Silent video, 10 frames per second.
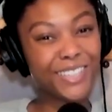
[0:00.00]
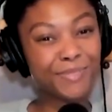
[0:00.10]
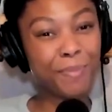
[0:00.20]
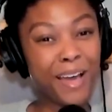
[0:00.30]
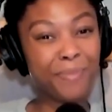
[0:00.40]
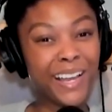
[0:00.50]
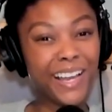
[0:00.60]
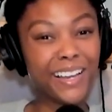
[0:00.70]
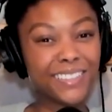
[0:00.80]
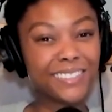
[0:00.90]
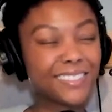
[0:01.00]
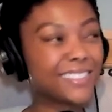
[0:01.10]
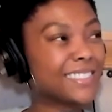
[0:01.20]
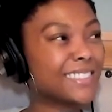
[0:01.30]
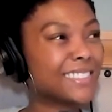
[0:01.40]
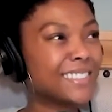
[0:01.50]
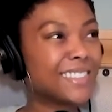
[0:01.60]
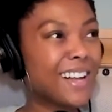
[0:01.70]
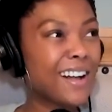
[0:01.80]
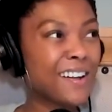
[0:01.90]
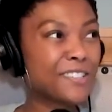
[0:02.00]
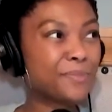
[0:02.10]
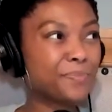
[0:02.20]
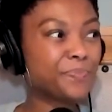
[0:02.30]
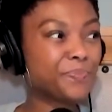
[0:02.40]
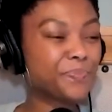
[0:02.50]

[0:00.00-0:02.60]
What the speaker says: is my bad pancake. I